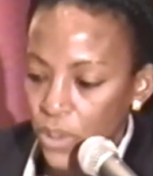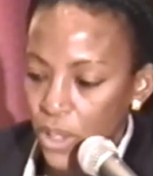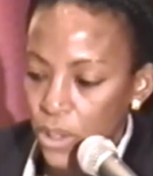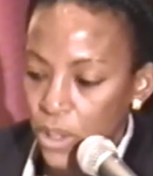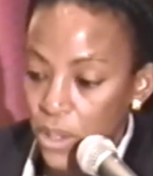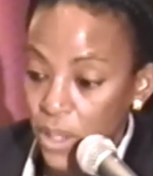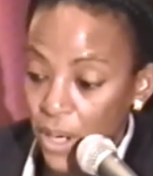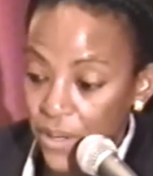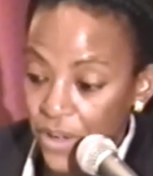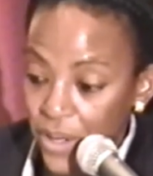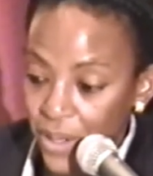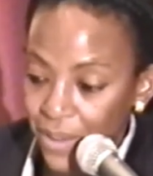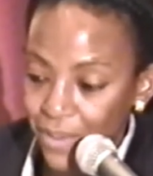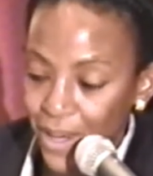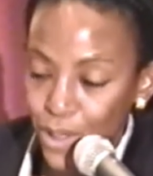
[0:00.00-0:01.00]
As I said, I
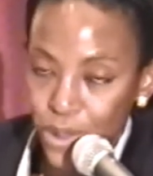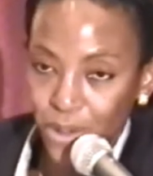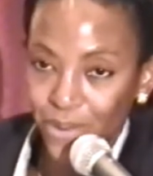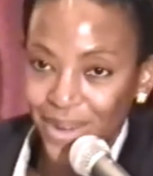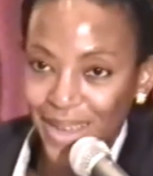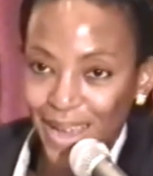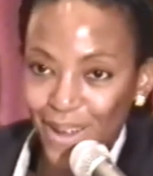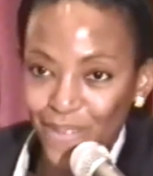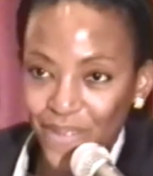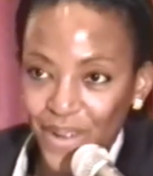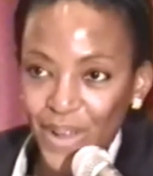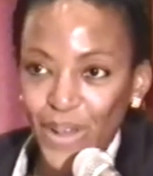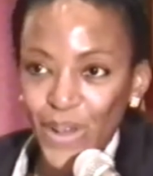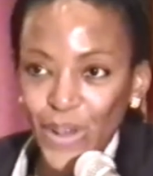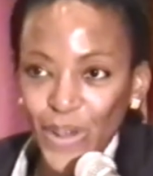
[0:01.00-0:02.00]
didn't necessarily have
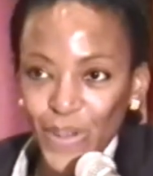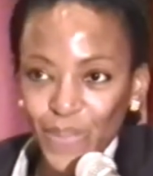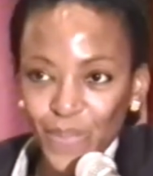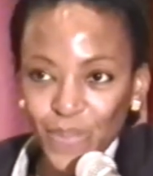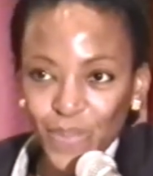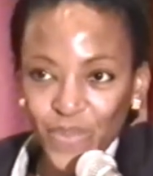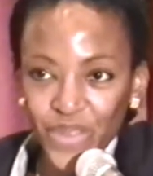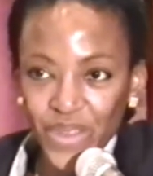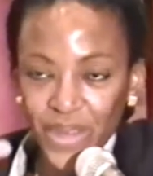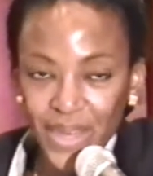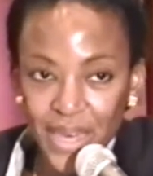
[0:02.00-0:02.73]
the